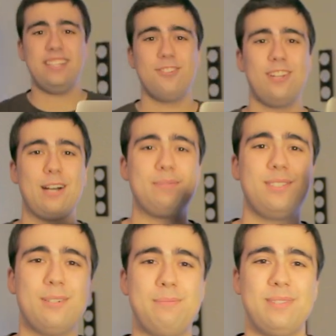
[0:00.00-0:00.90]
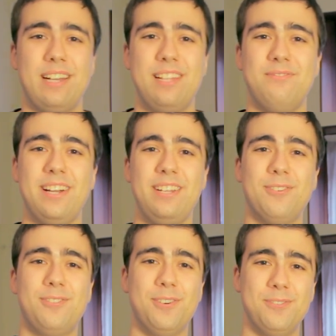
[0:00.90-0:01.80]
new laptop and my
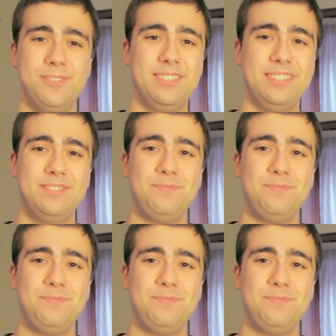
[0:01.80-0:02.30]
new phone.